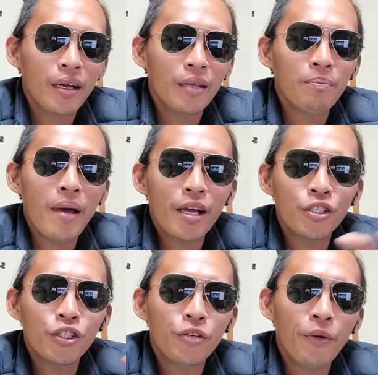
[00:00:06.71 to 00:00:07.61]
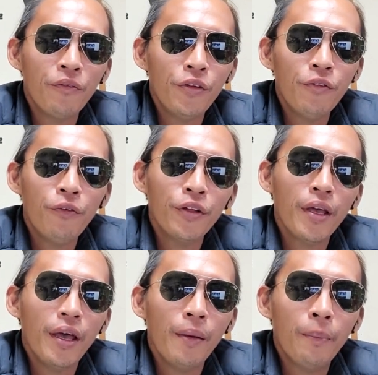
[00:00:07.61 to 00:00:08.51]
unpackaging review for the
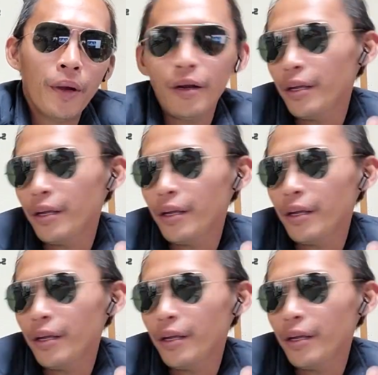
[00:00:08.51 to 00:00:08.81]
Empire,